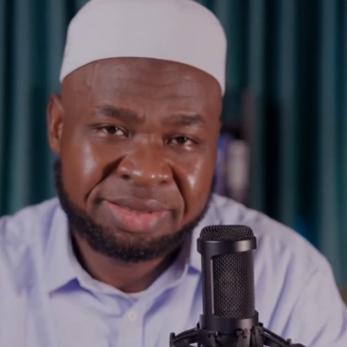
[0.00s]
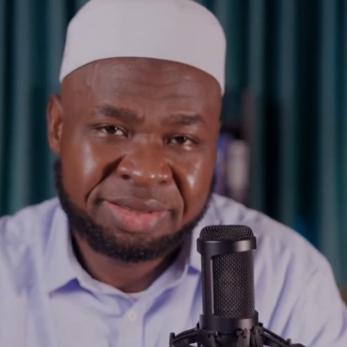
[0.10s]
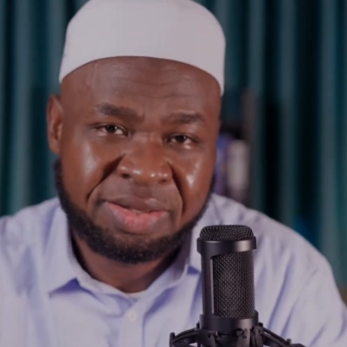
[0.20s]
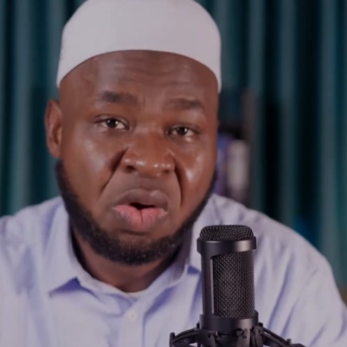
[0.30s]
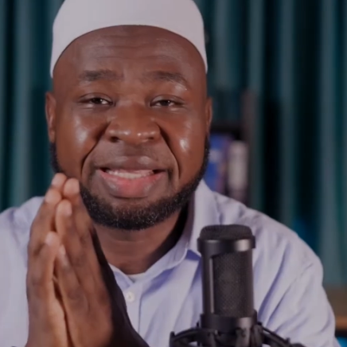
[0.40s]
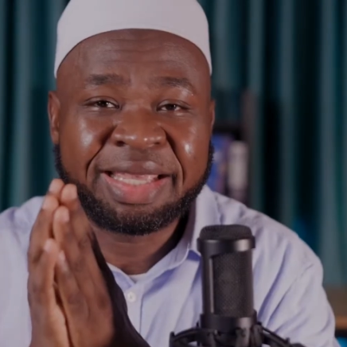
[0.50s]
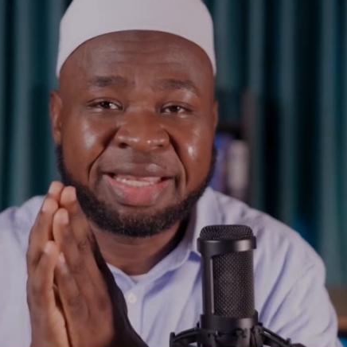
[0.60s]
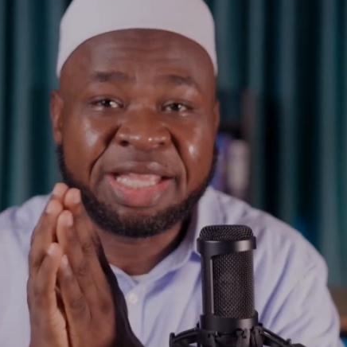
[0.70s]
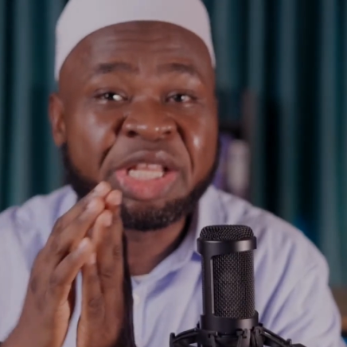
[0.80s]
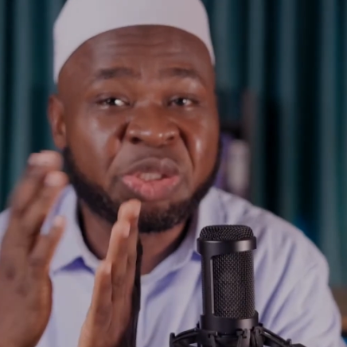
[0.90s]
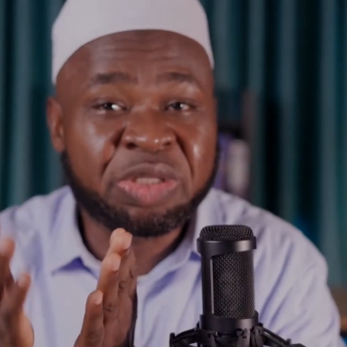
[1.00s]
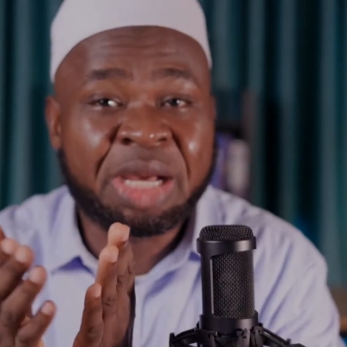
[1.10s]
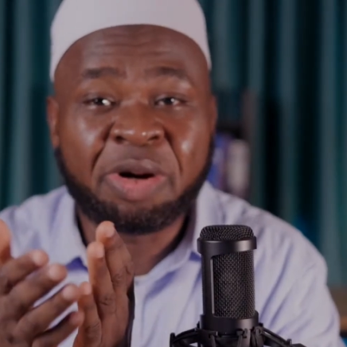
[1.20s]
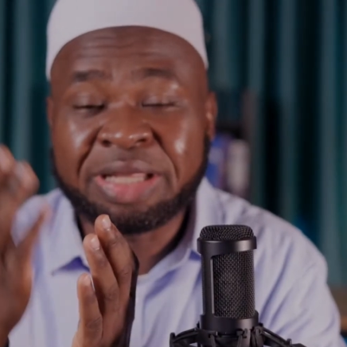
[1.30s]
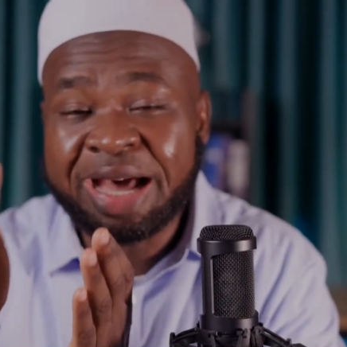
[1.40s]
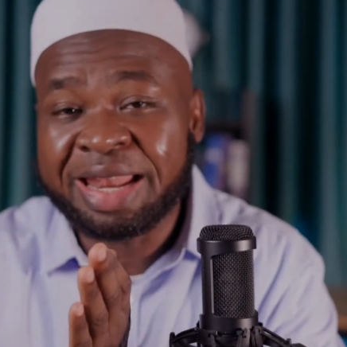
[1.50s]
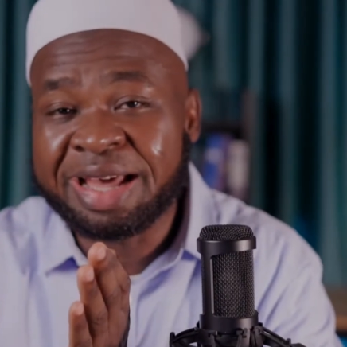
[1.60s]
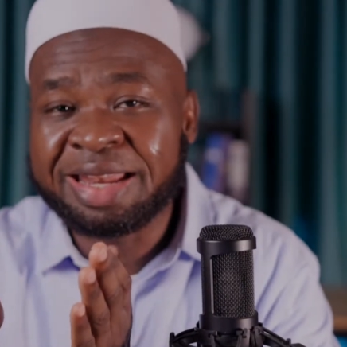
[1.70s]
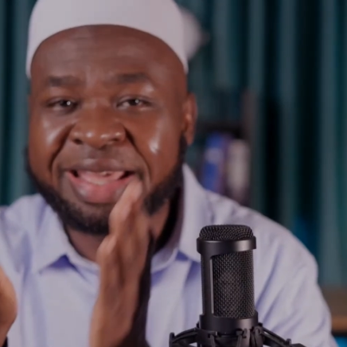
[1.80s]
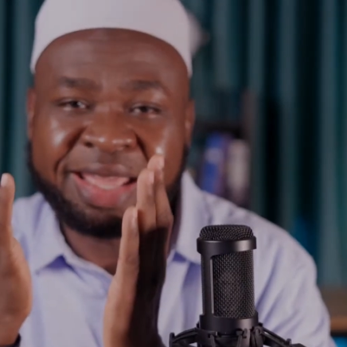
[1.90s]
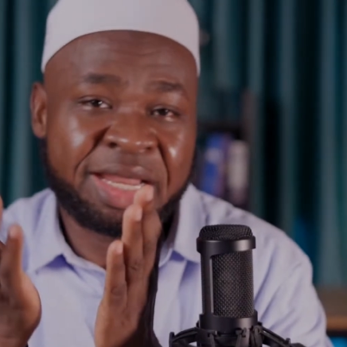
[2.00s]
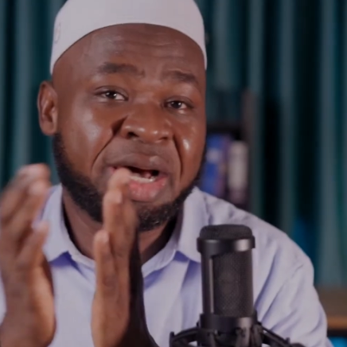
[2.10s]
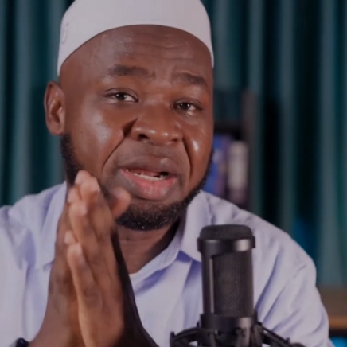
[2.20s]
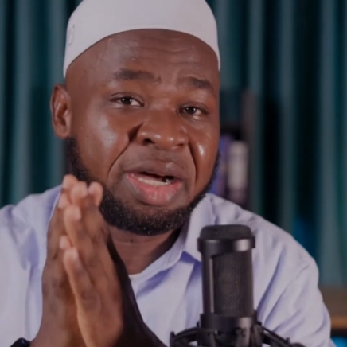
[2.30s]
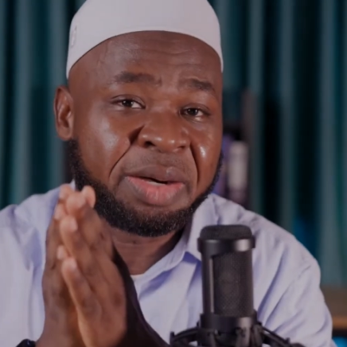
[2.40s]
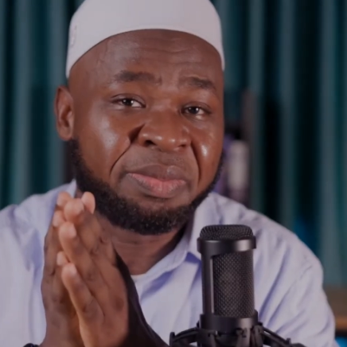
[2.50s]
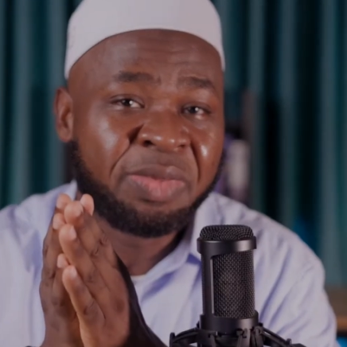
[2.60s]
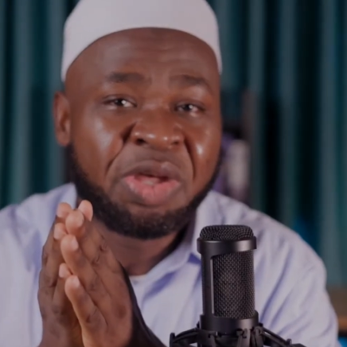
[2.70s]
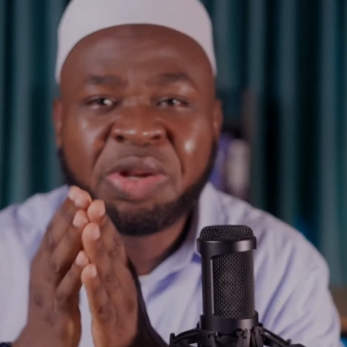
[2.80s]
Once again, it is not about halal and haram,